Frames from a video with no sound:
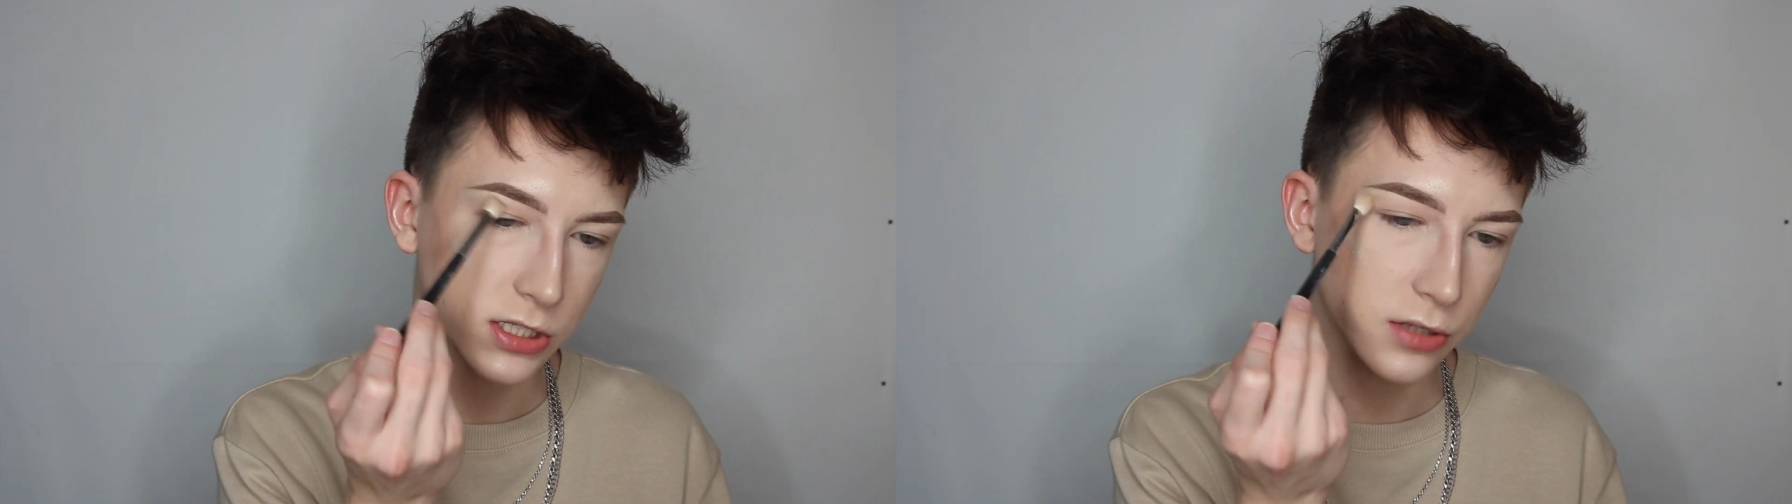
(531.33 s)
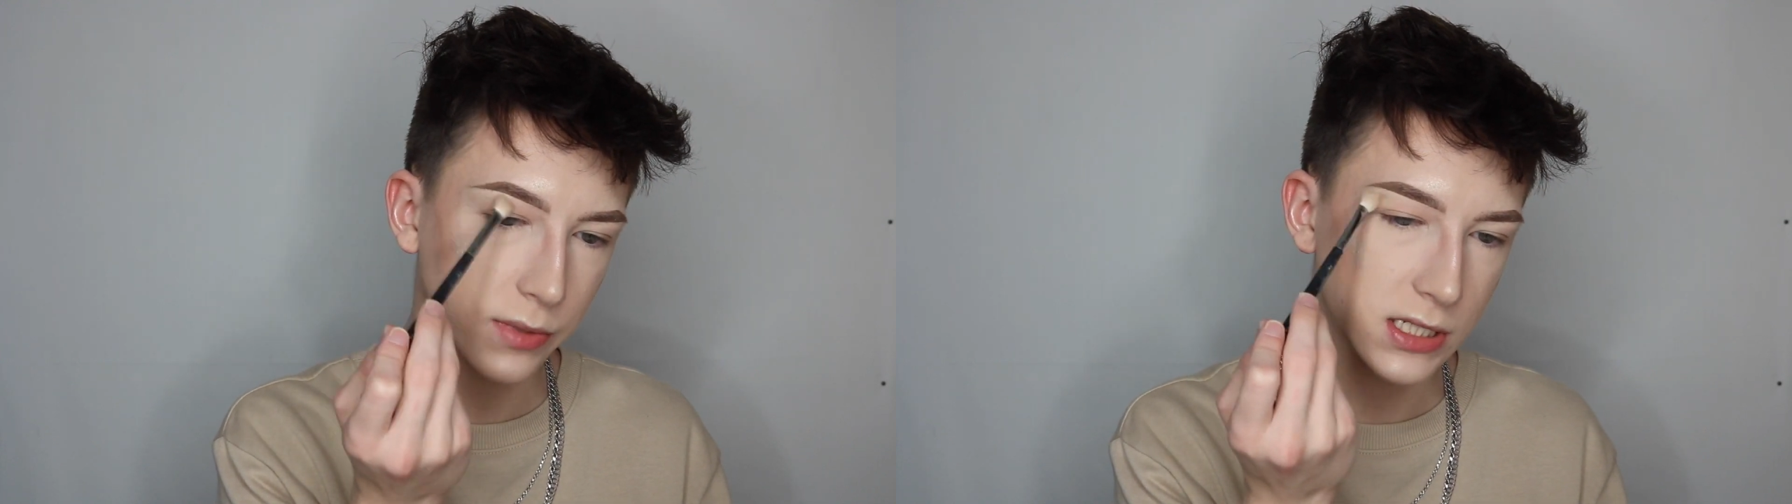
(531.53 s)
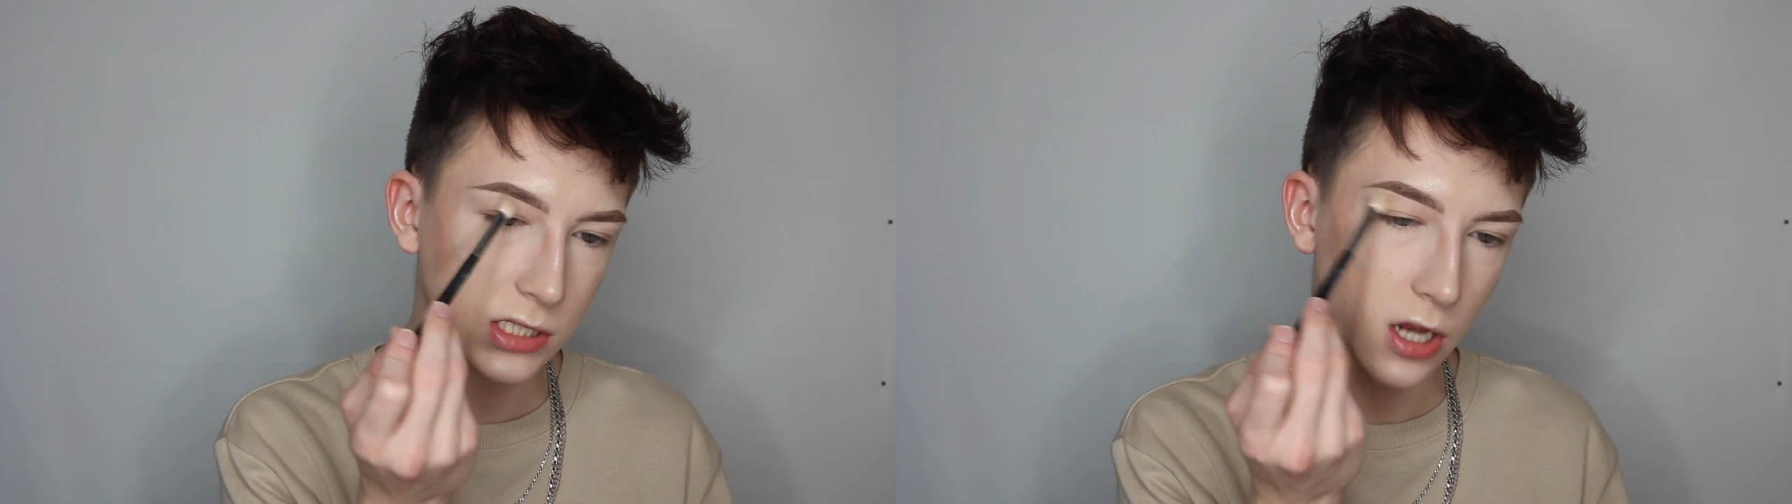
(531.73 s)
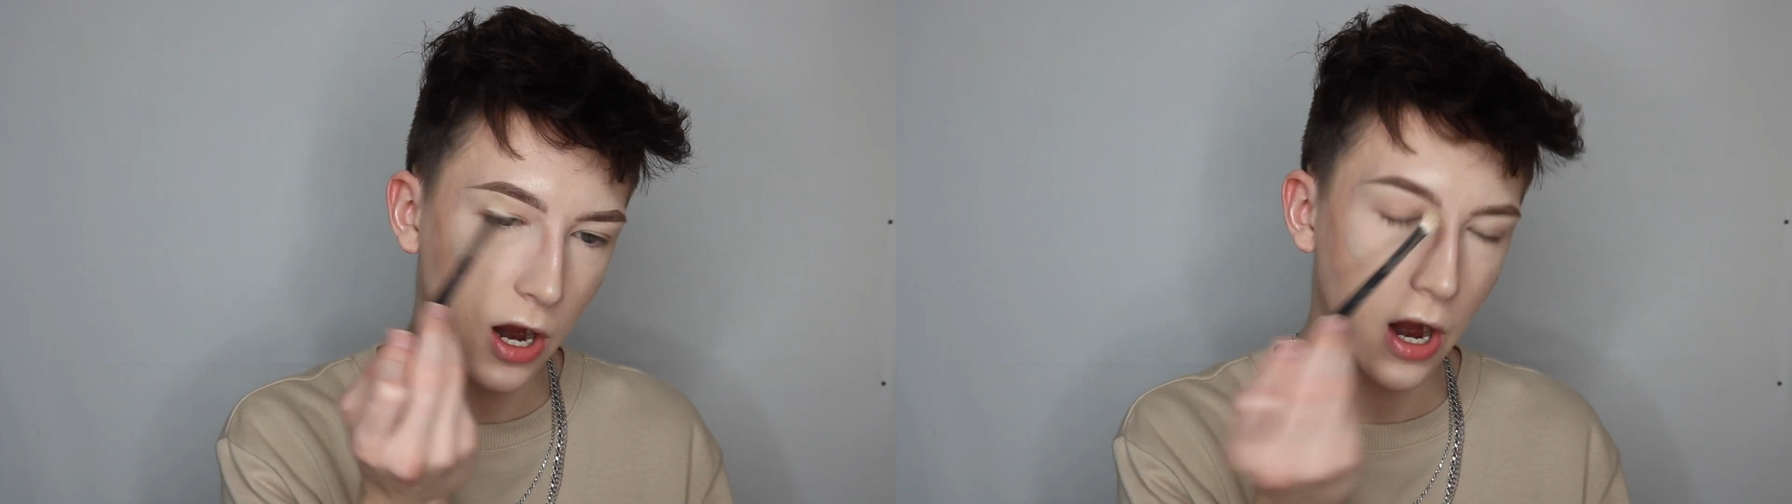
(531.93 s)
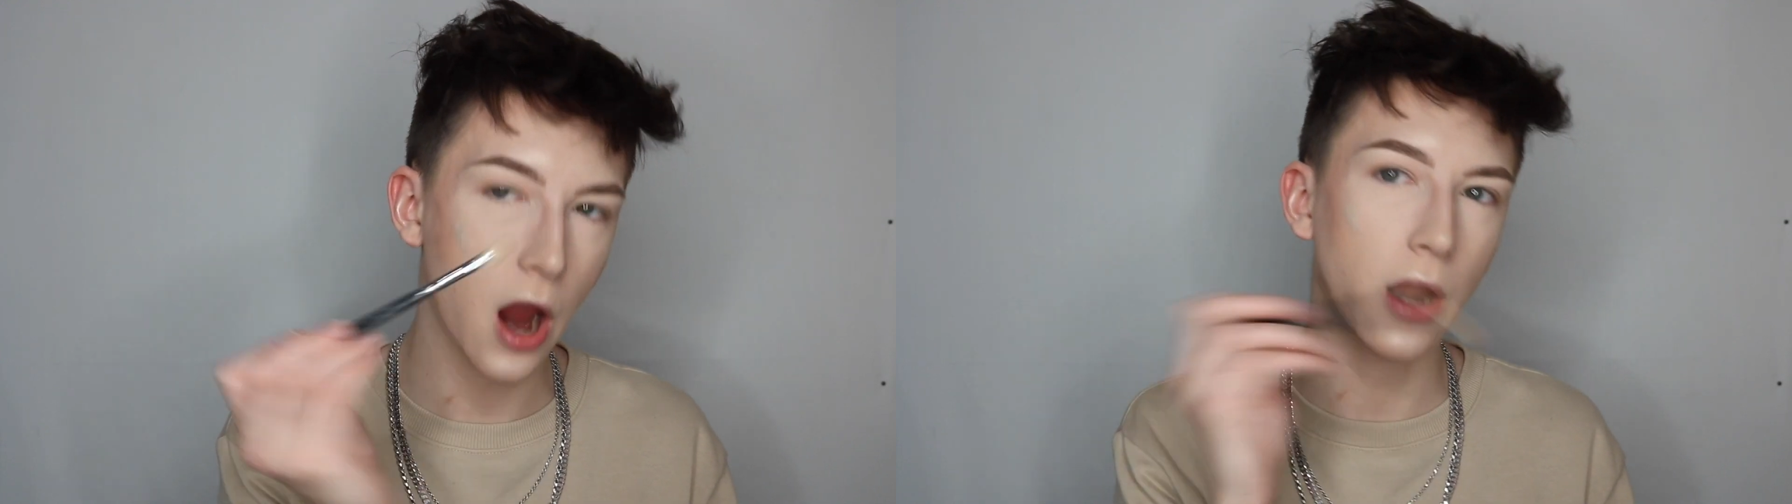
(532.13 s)
So we
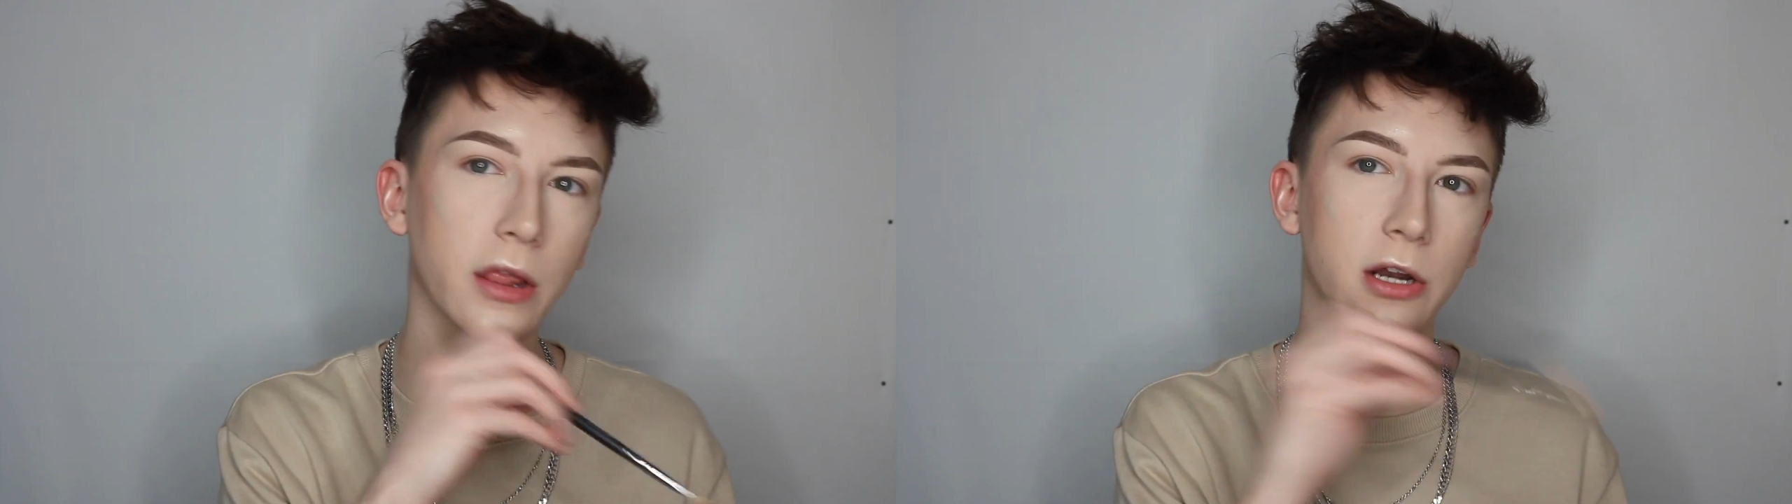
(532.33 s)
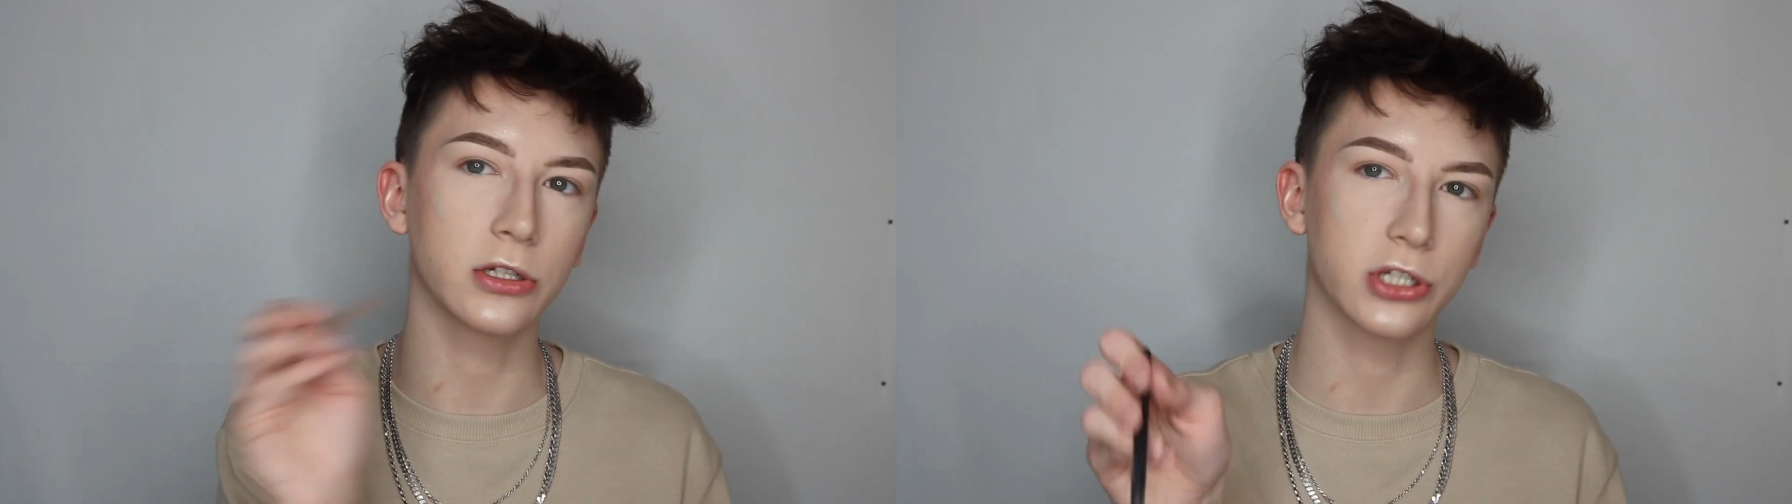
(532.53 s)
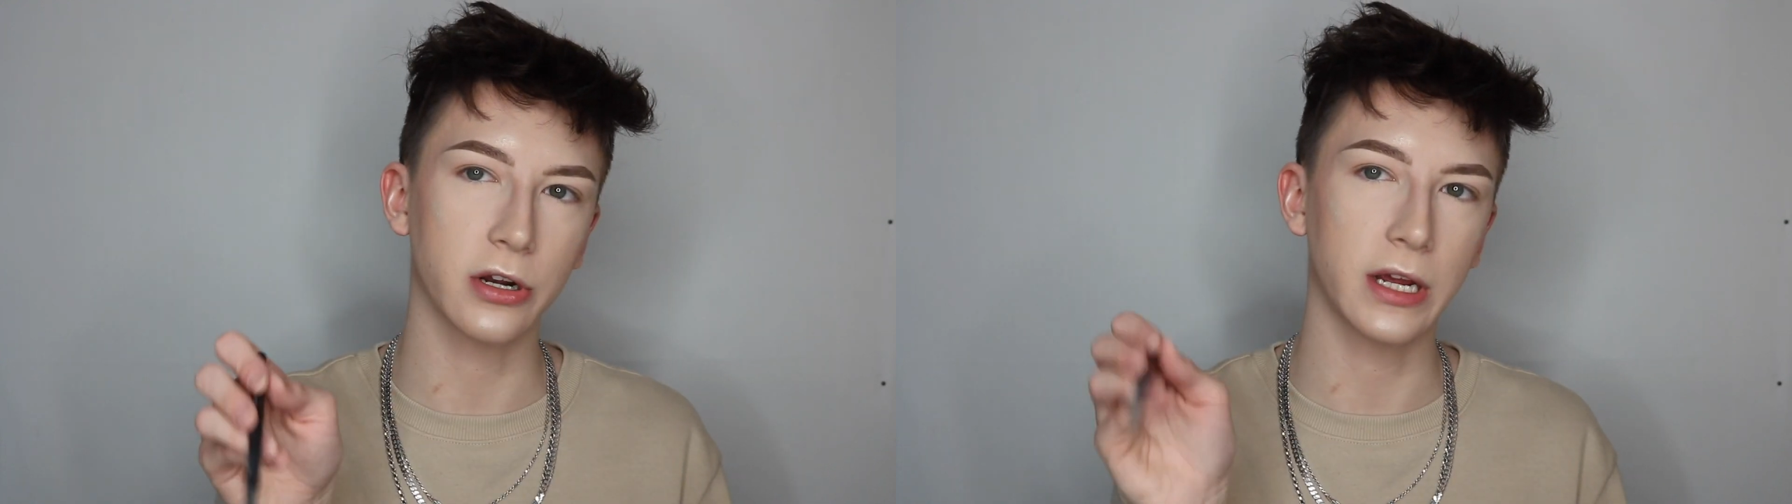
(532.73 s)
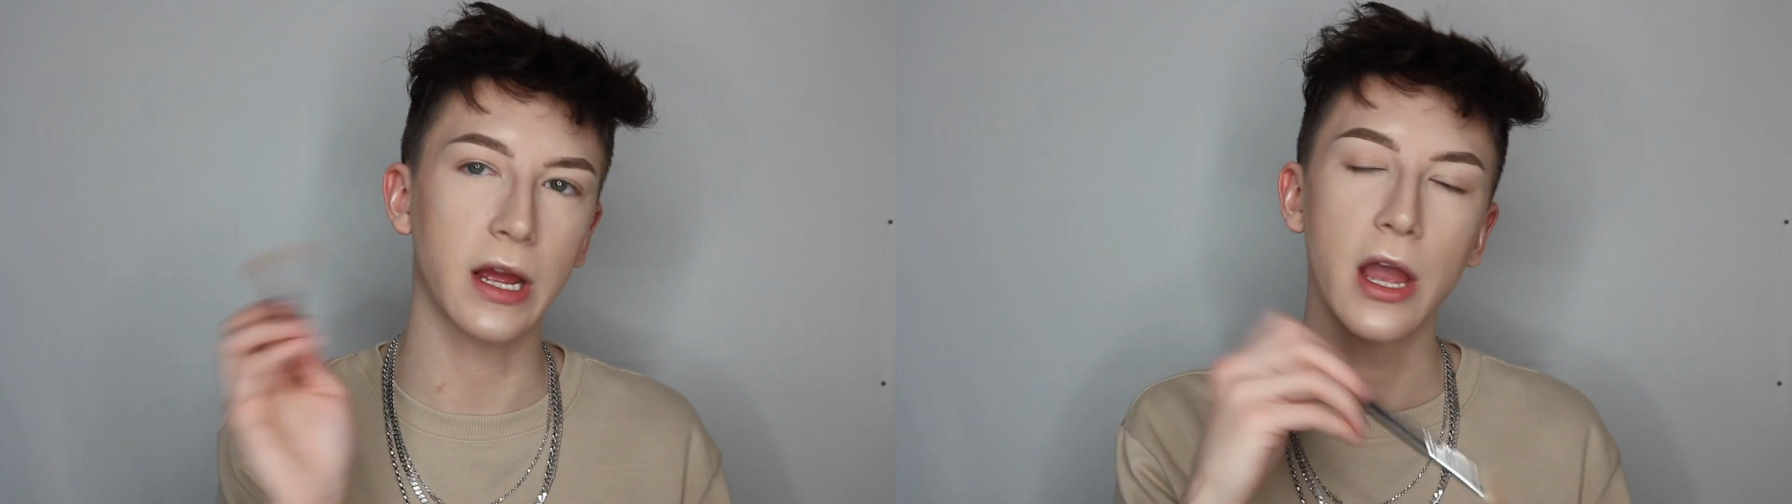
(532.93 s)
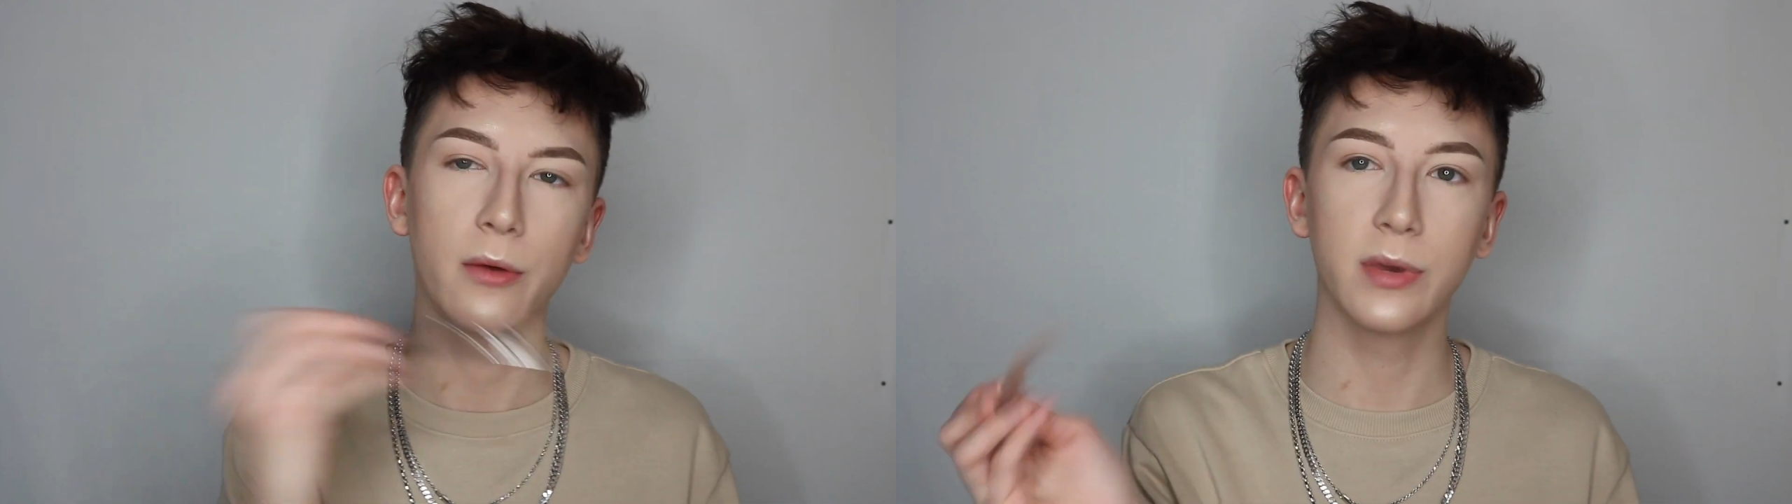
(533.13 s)
start our little journey.